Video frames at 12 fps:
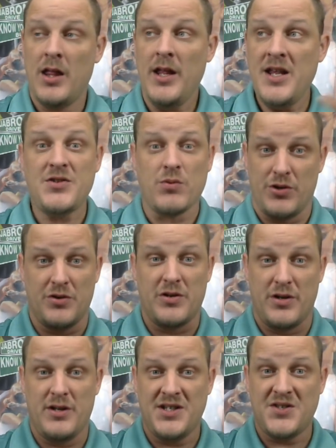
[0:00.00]
these were
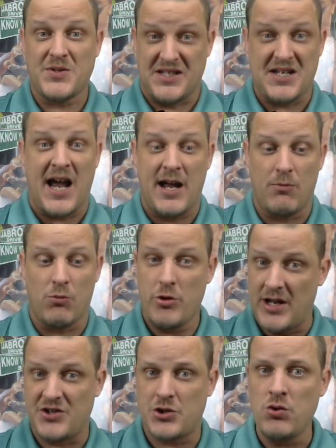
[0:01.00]
this was a time where
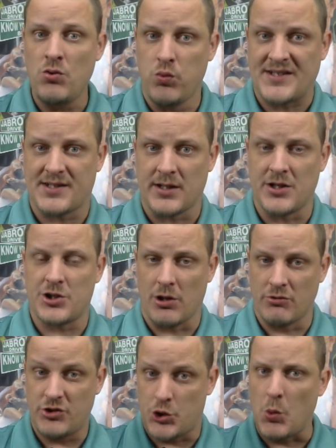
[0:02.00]
you had two wrestling
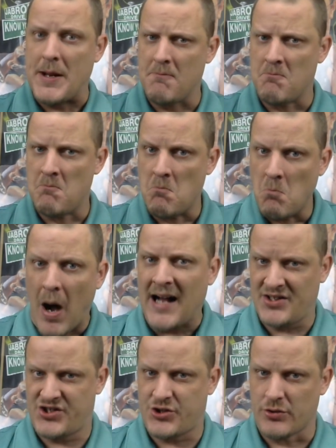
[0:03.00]
shows doing
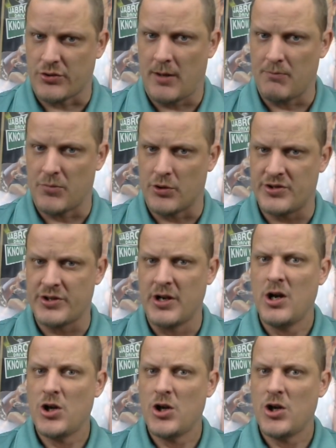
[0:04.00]
monster numbers,